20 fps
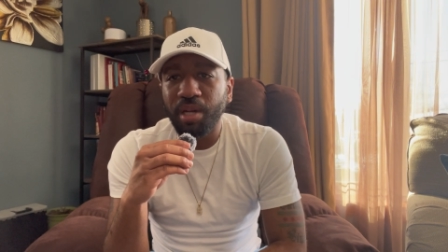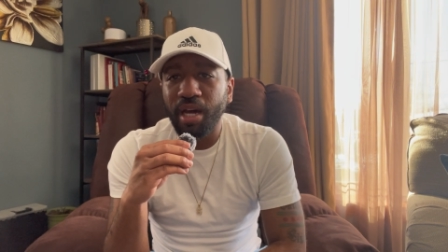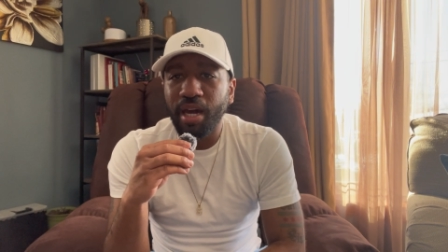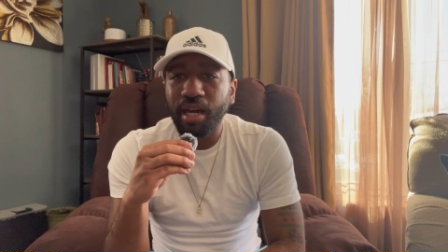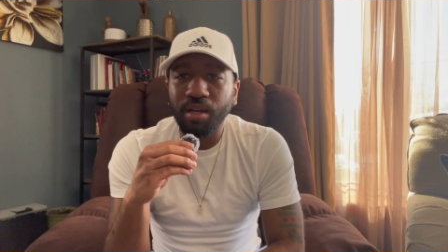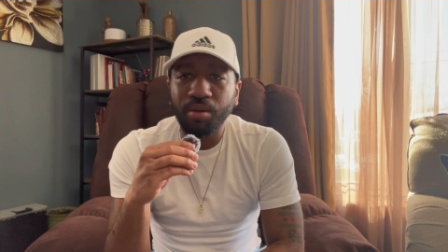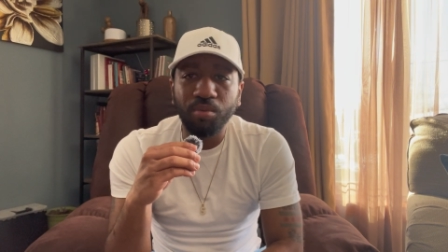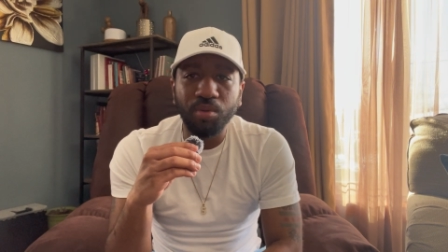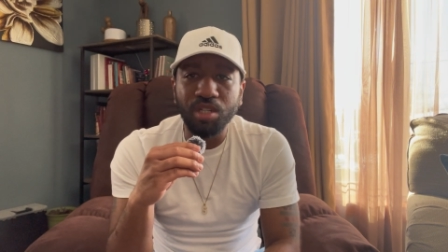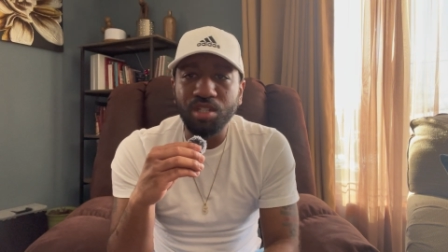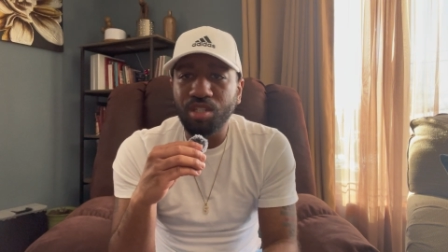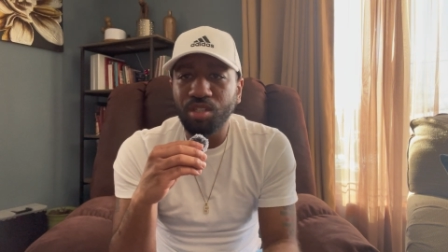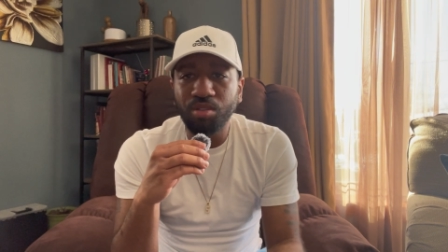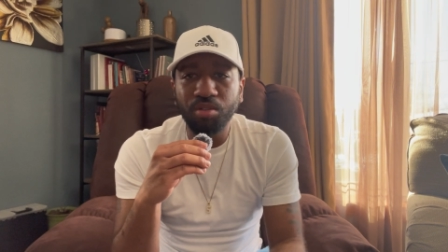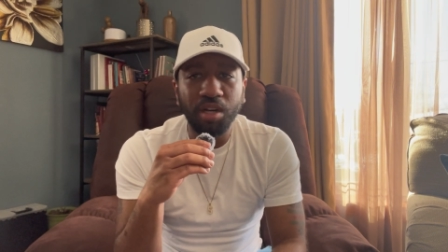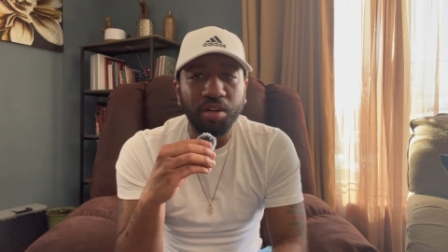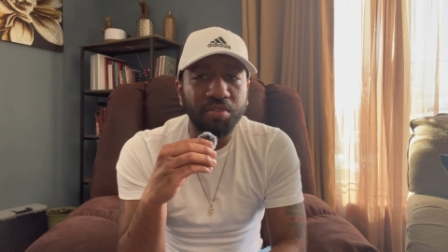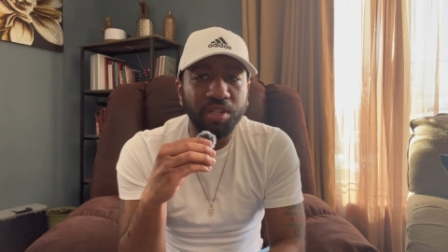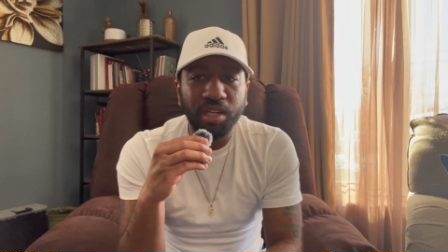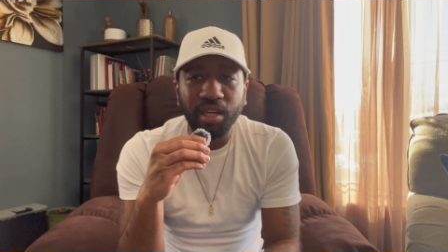Like, what's
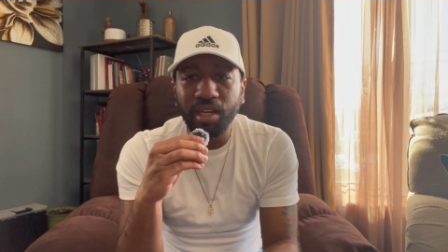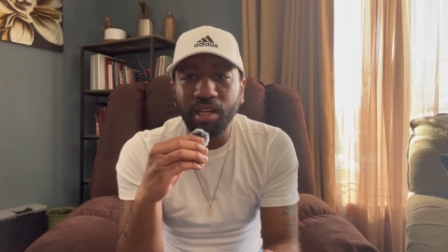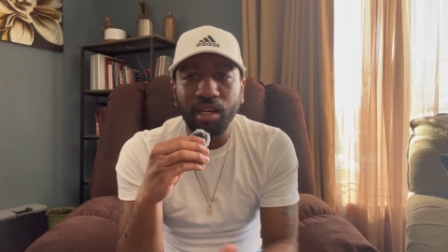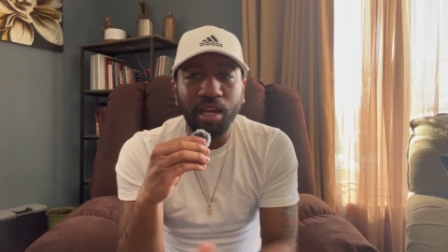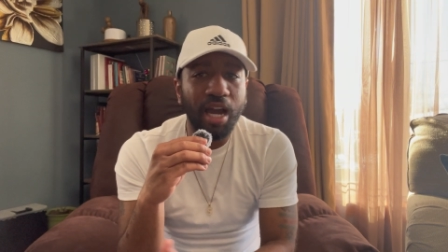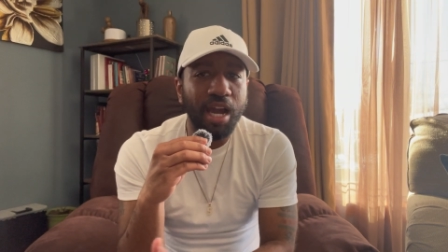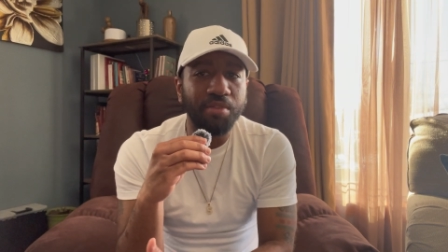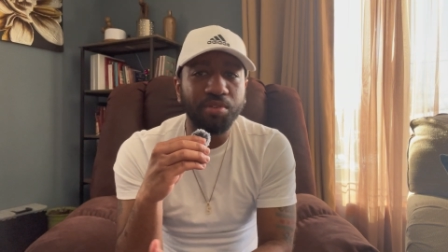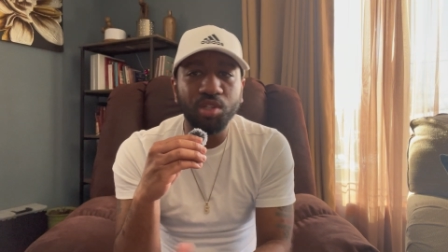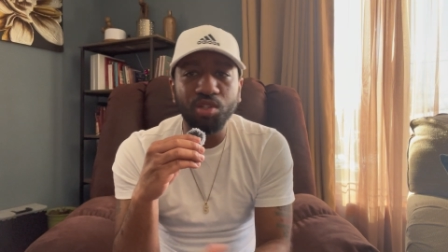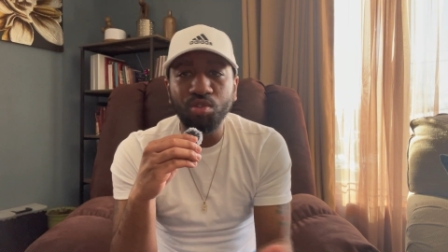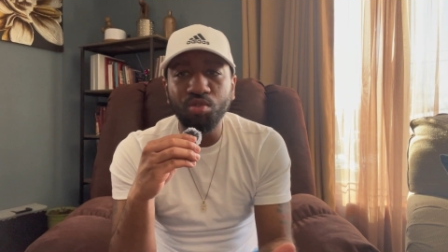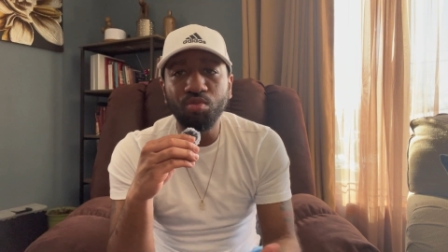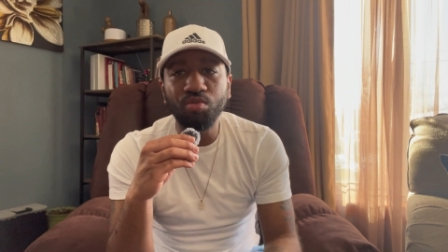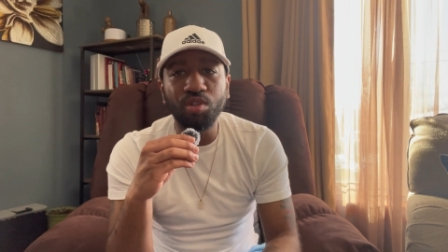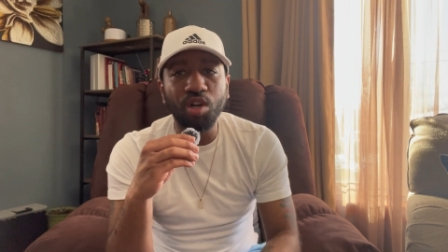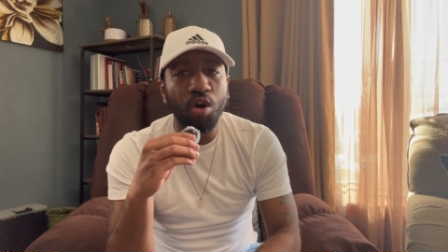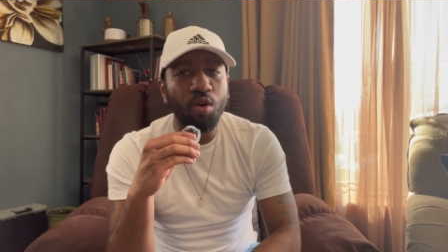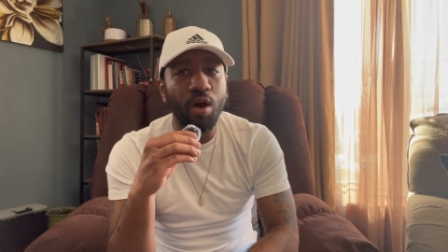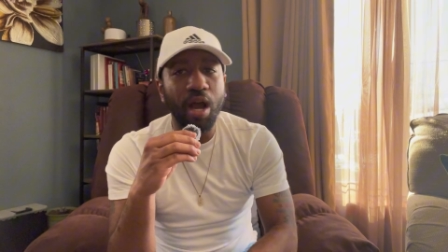your everyday life? Do you
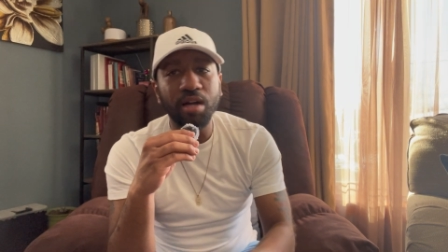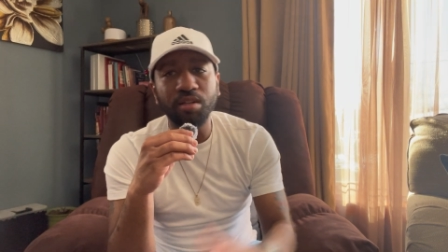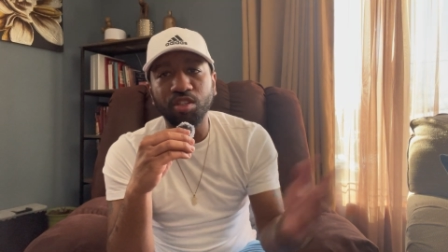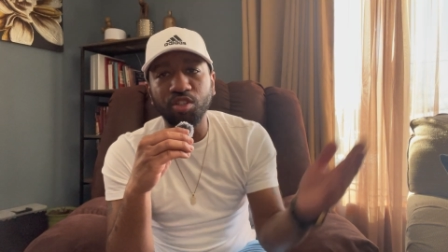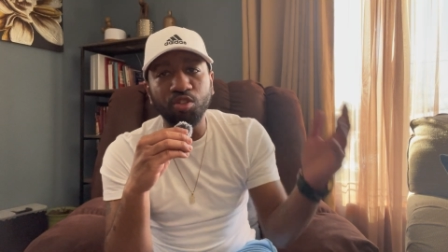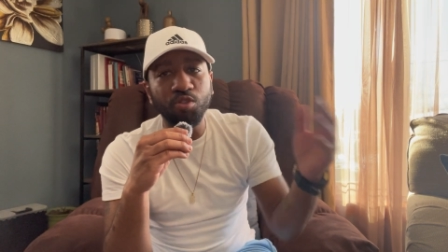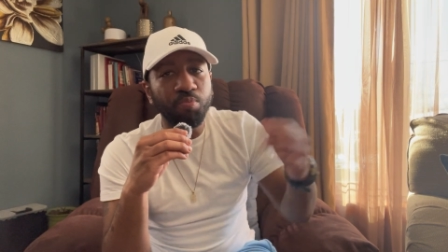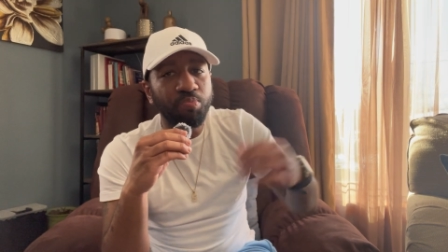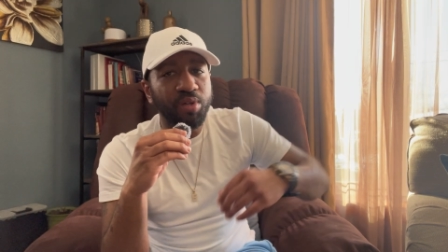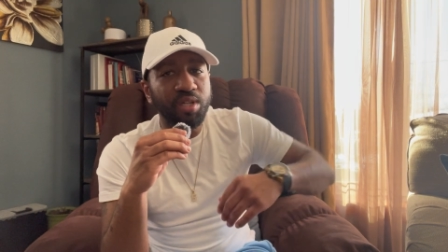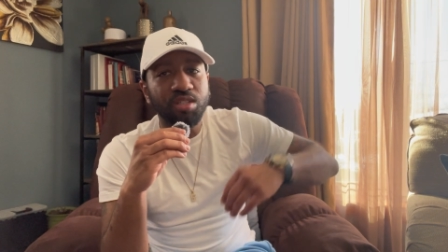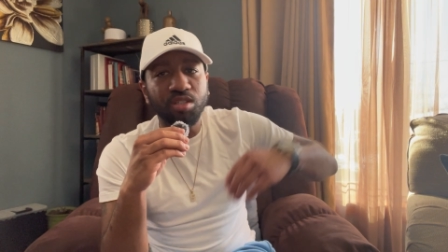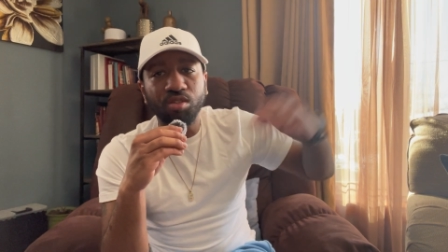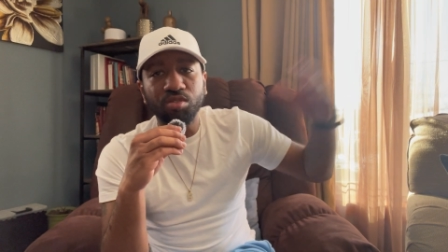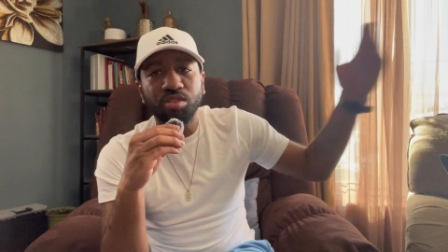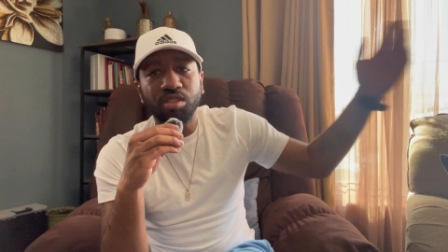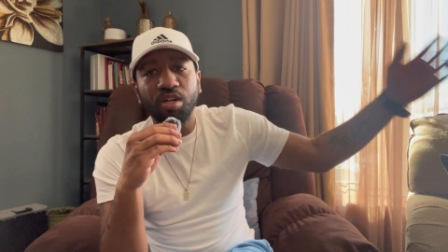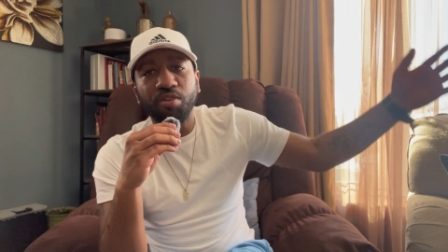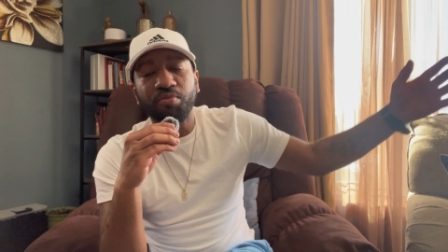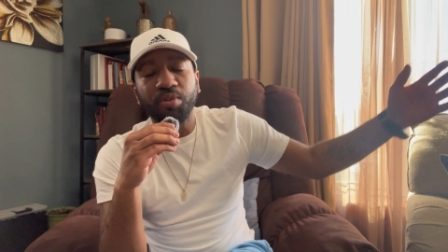go out? Do you put
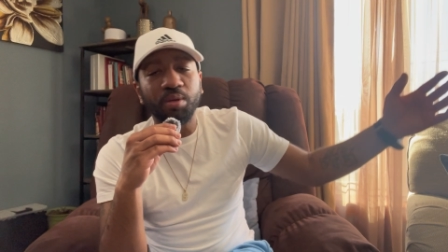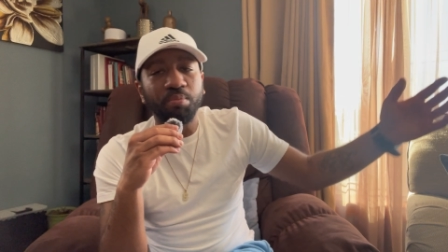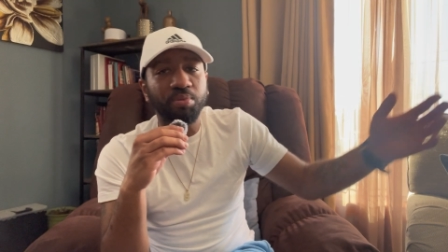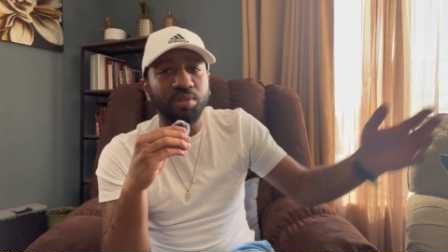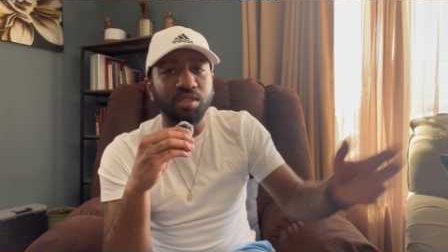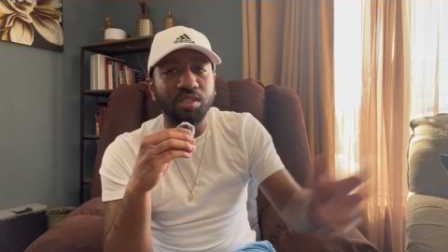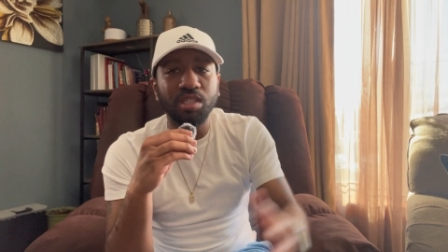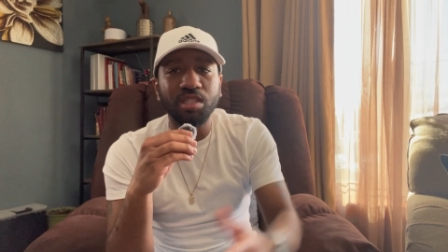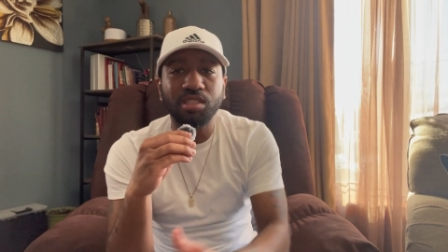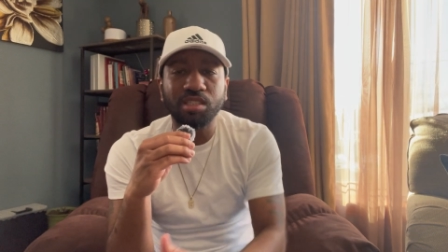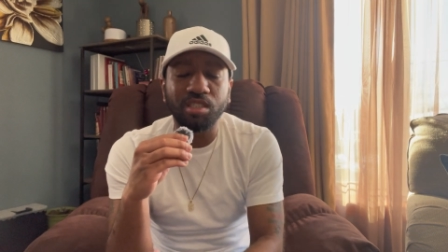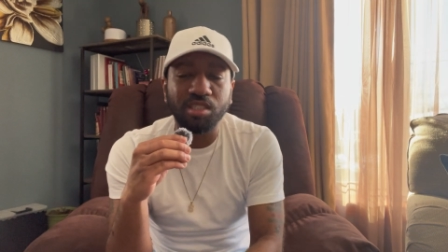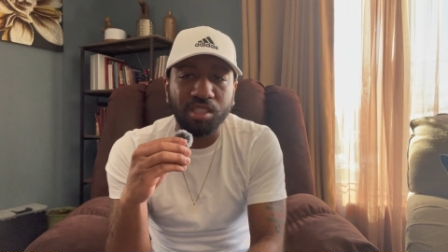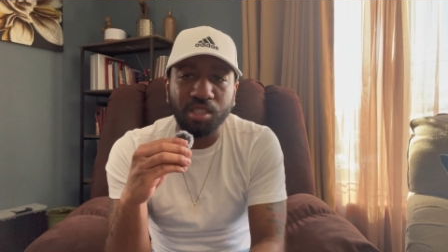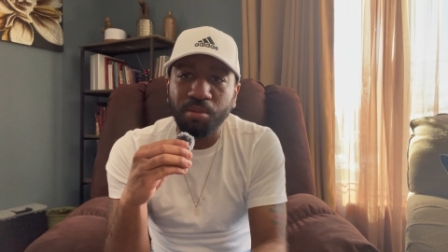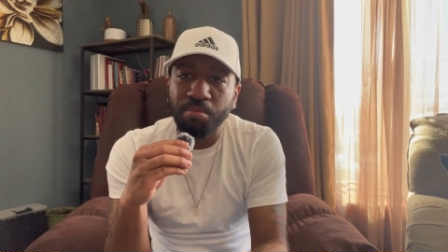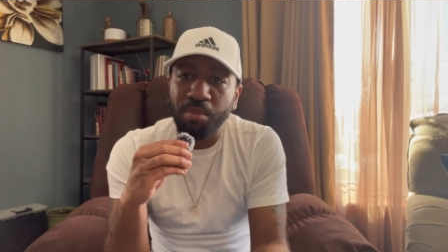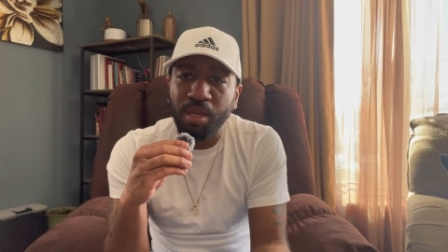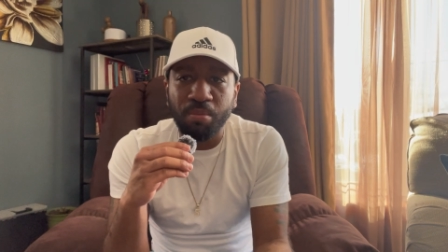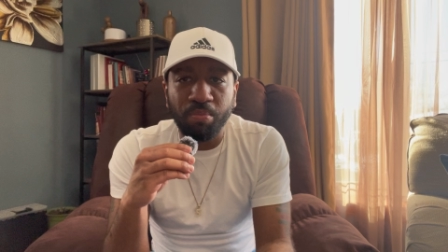yourself in a position
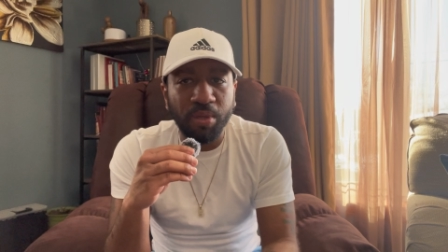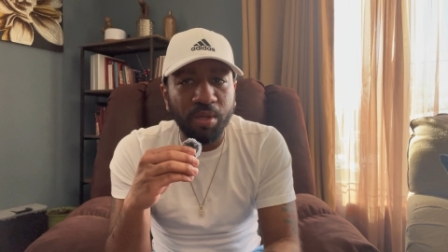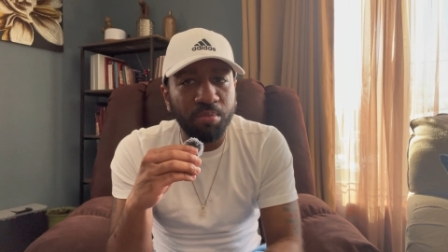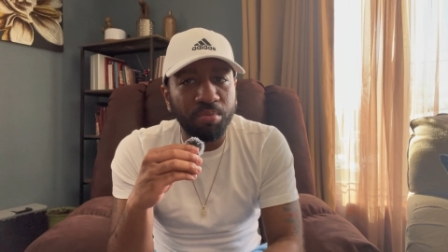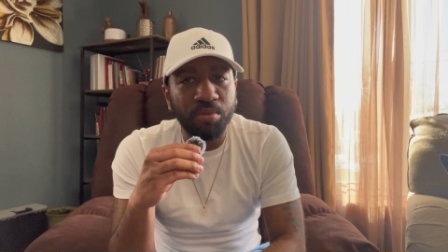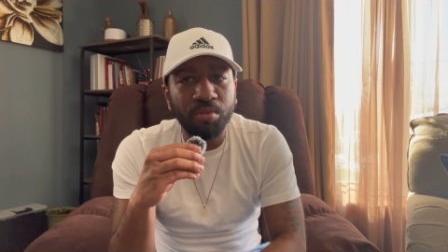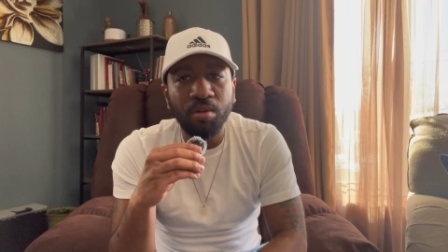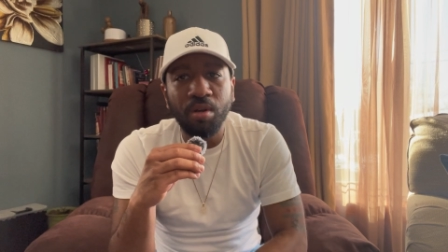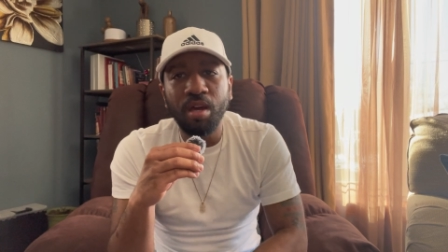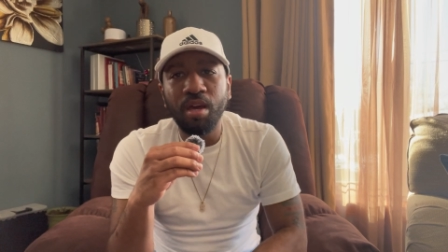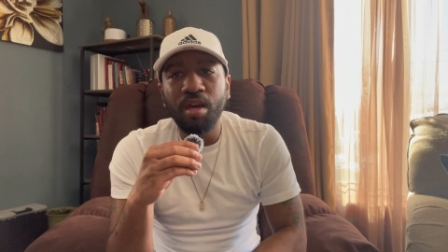to meet people?